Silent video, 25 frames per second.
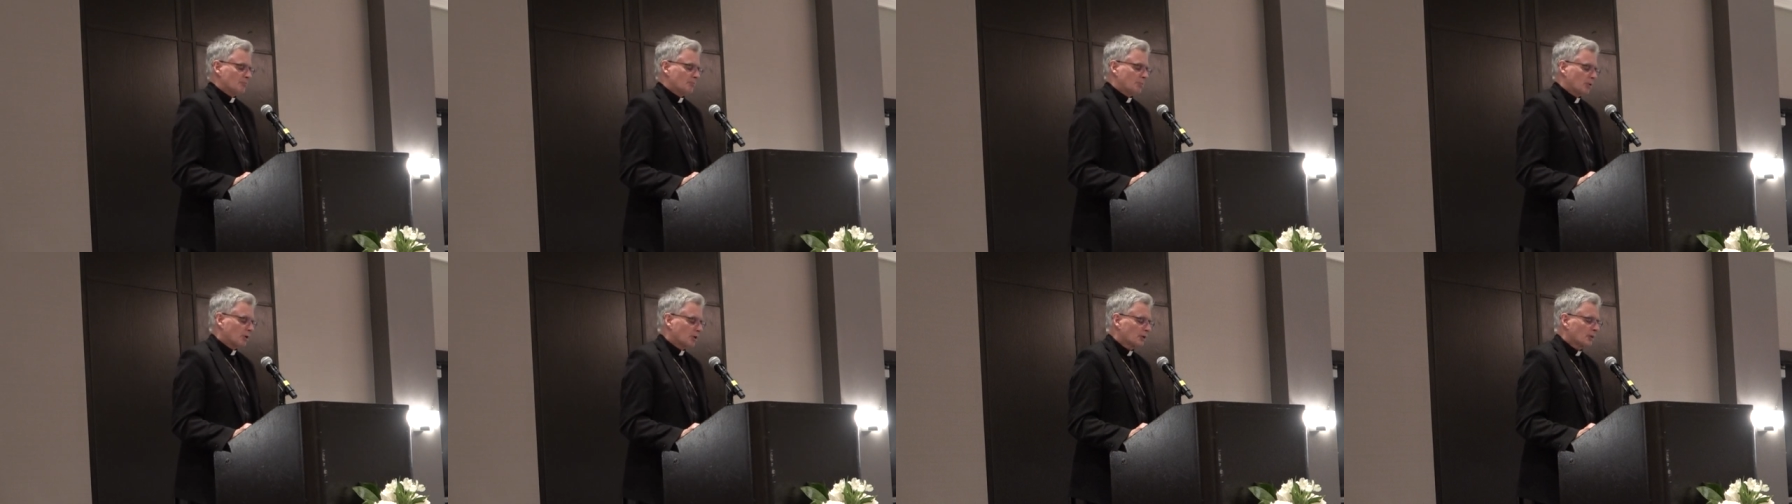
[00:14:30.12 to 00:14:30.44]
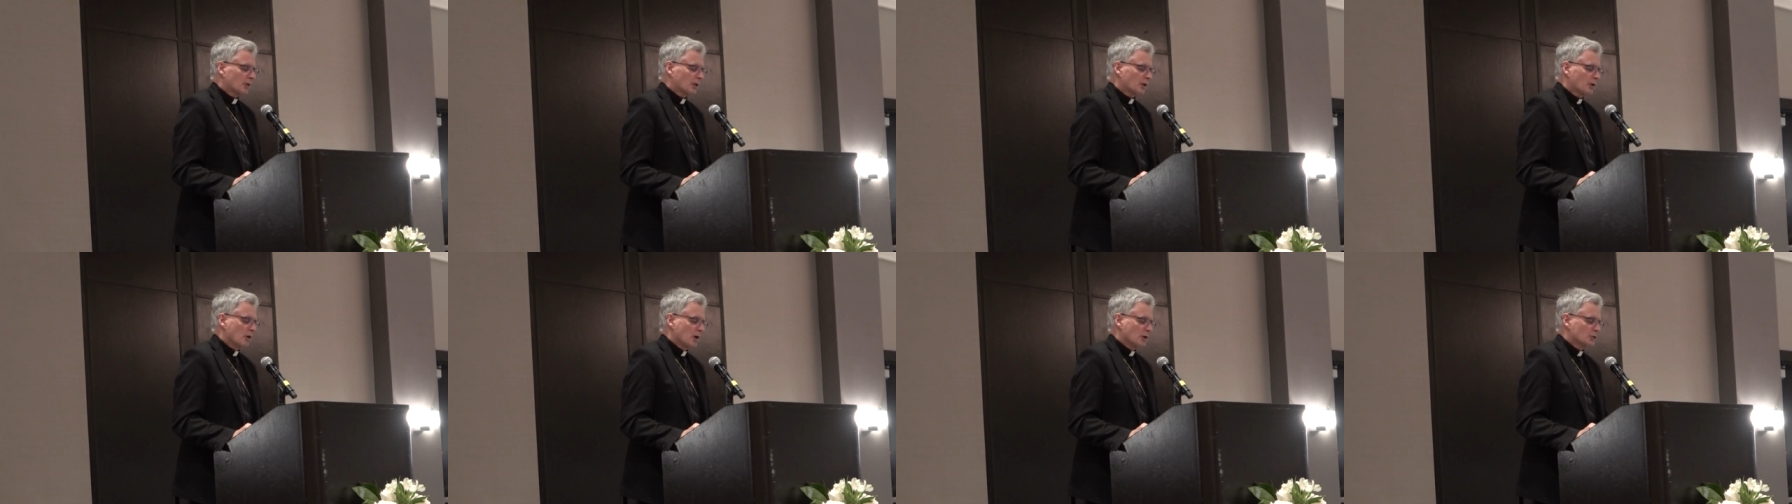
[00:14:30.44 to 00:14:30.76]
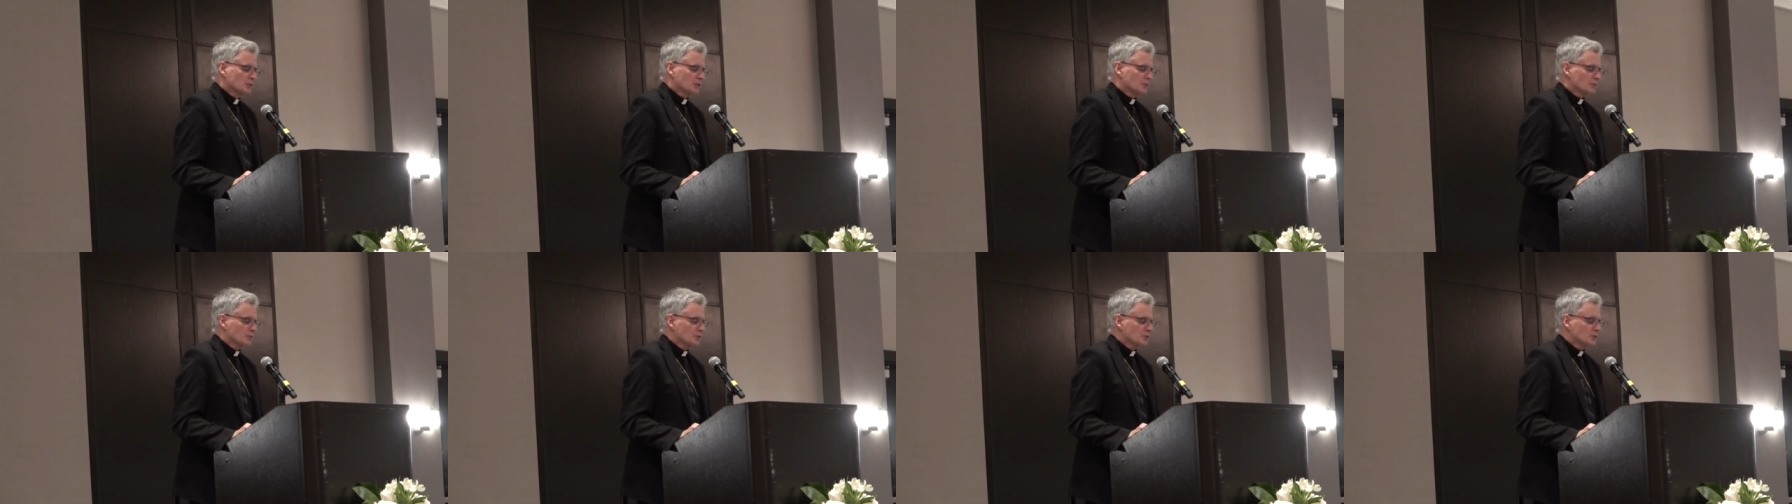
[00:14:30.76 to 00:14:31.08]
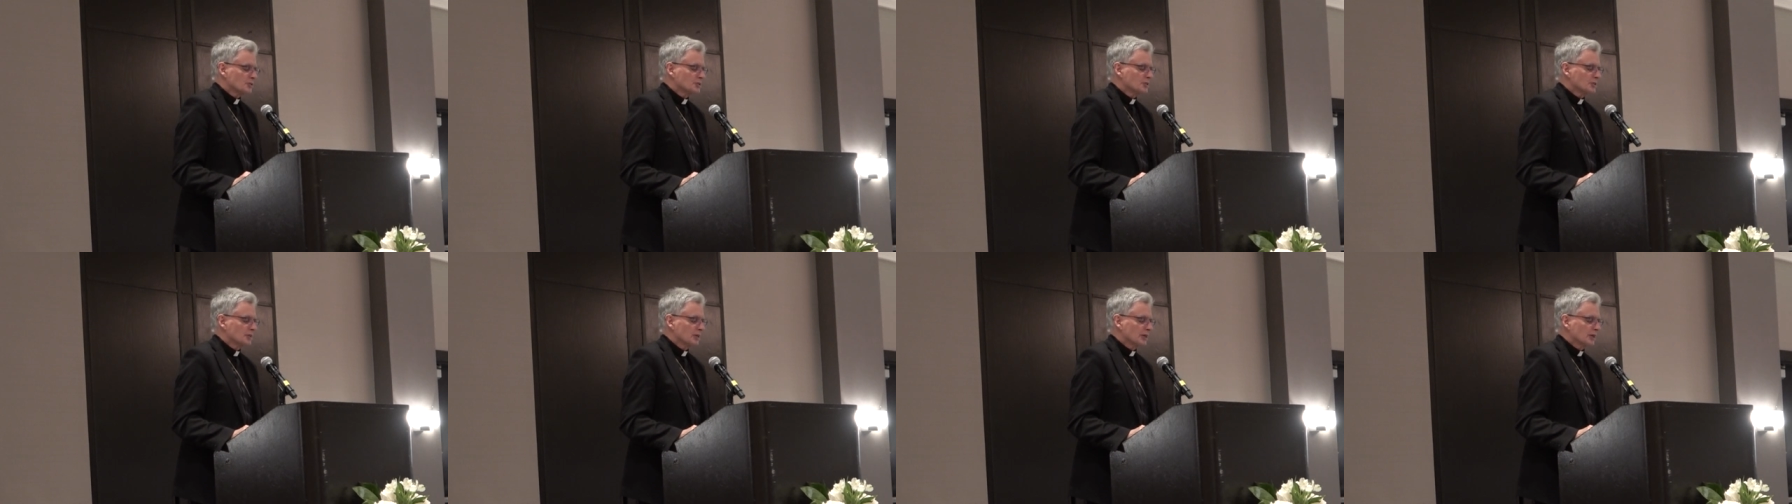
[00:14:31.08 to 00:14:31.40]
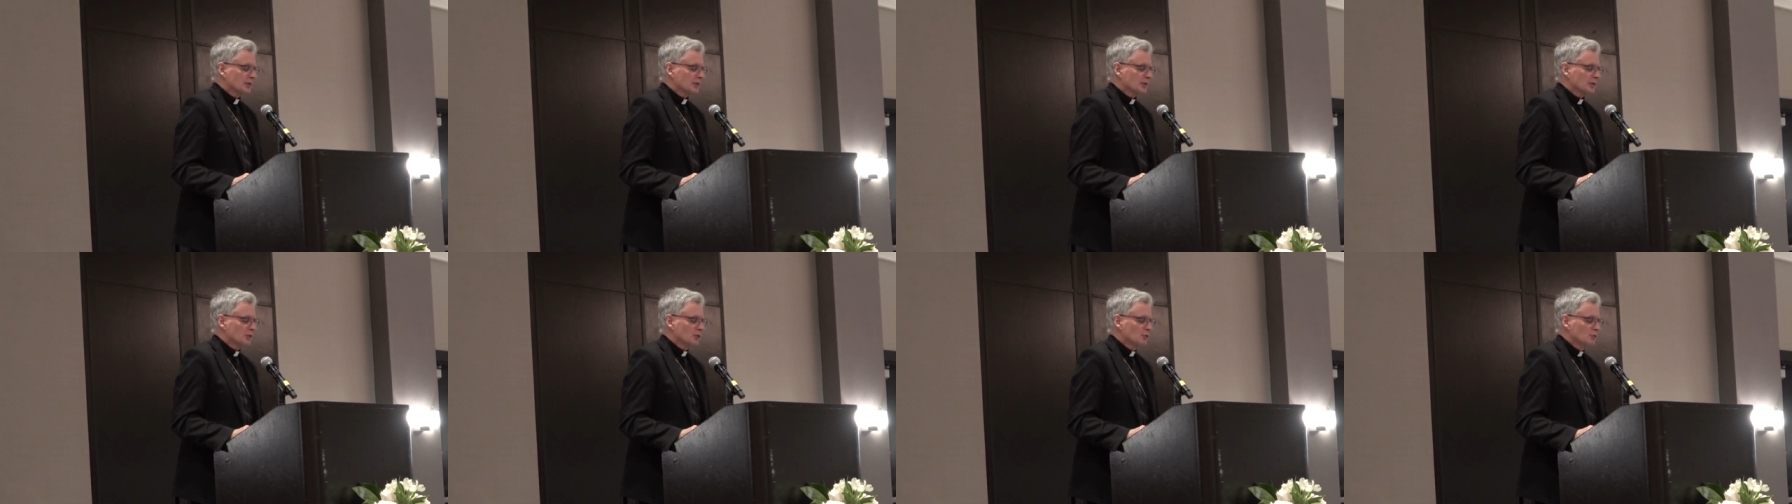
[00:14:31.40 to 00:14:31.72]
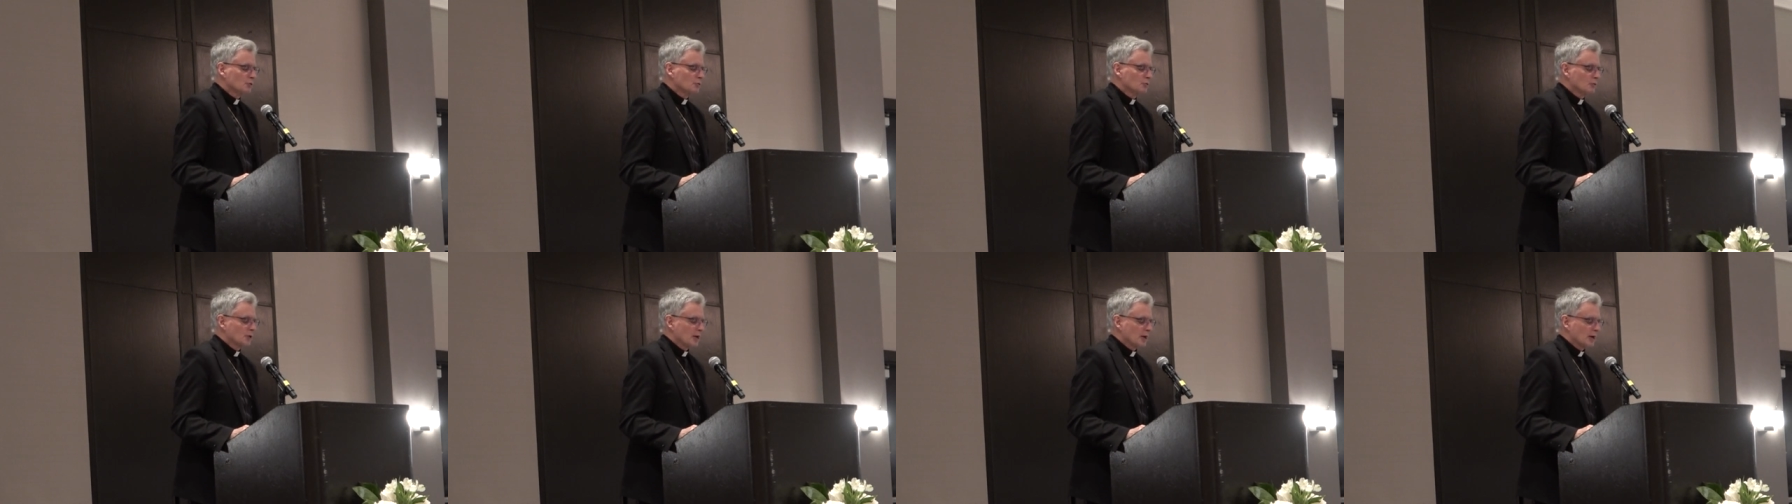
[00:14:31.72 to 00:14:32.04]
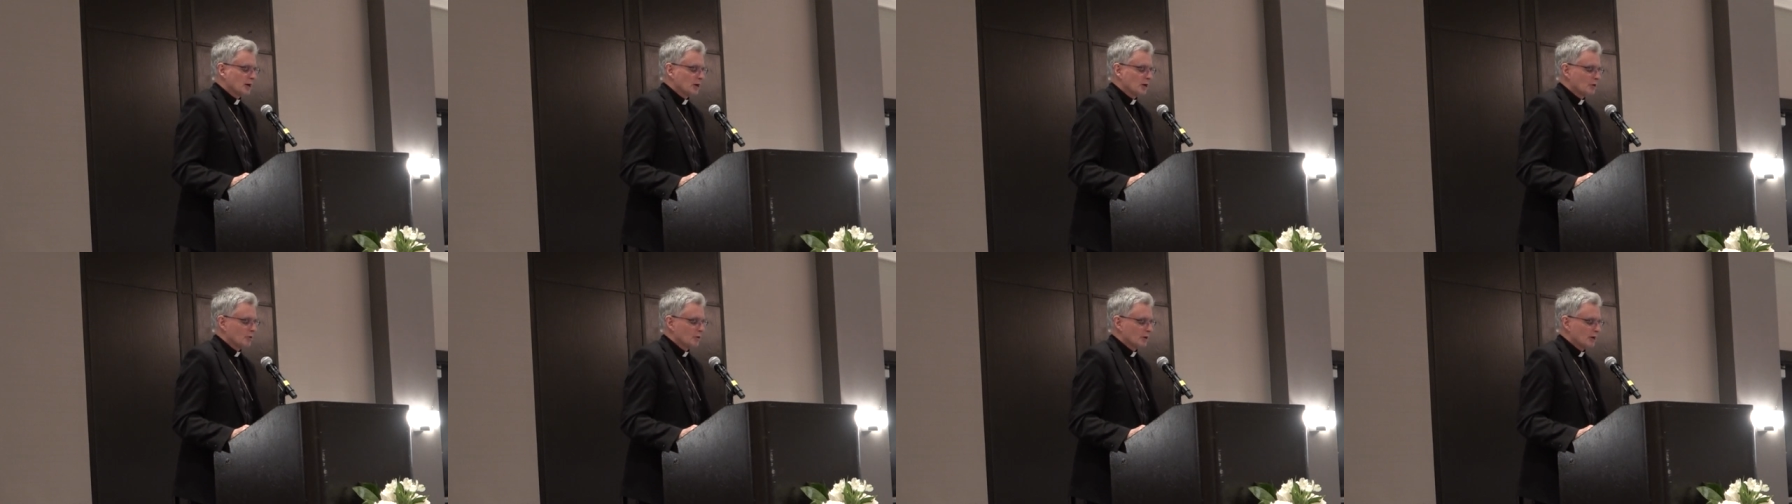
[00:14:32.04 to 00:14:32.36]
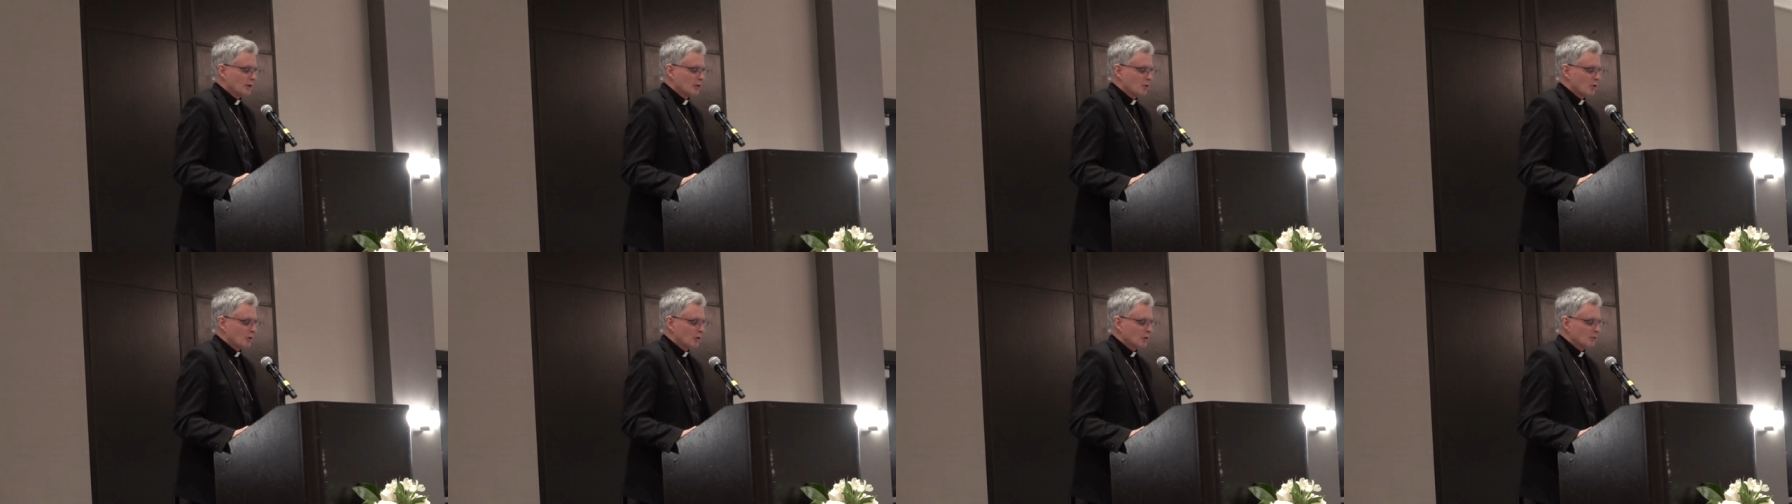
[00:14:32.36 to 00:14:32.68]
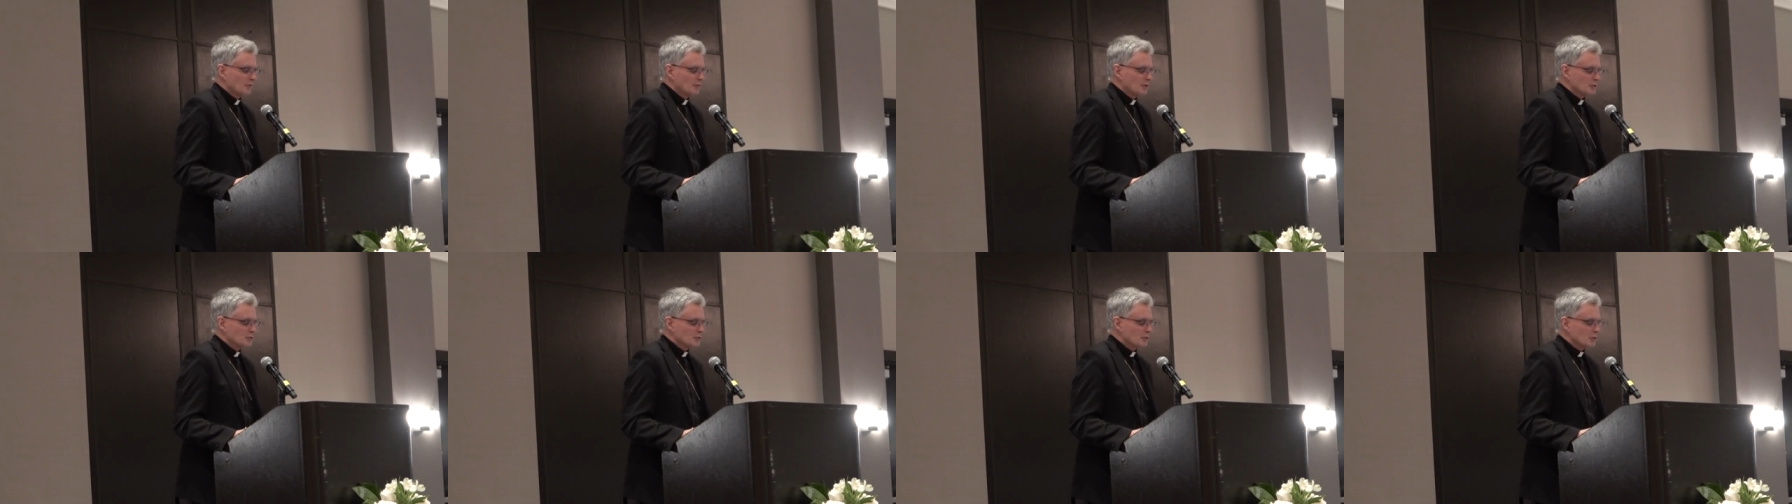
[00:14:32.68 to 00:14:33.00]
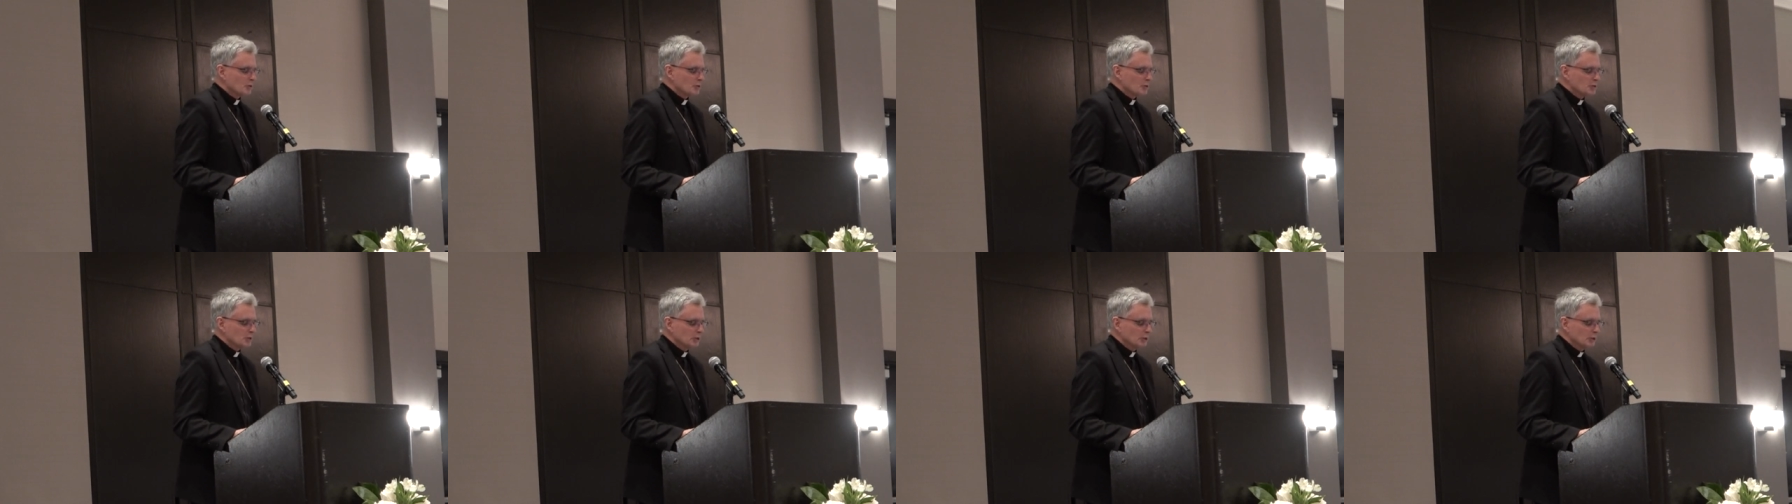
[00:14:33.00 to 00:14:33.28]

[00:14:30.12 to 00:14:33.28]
Part of the controversy that you now and all of us are